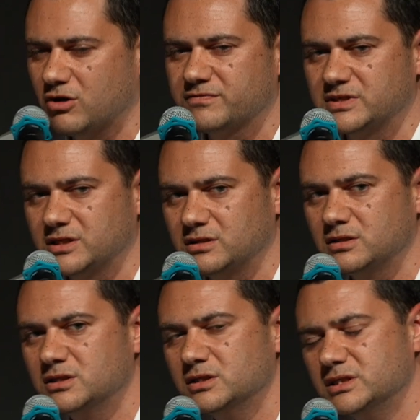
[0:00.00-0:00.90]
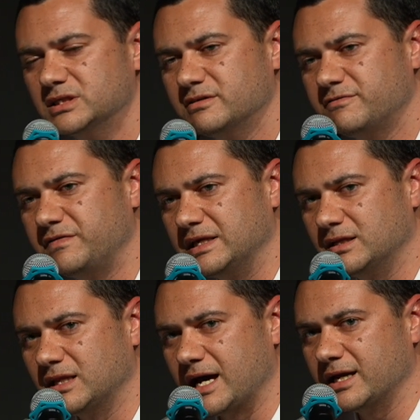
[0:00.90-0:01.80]
I often
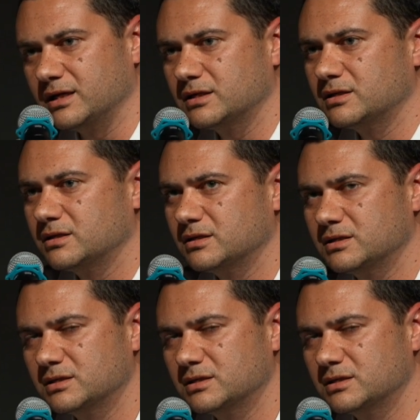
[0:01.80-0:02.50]
feel like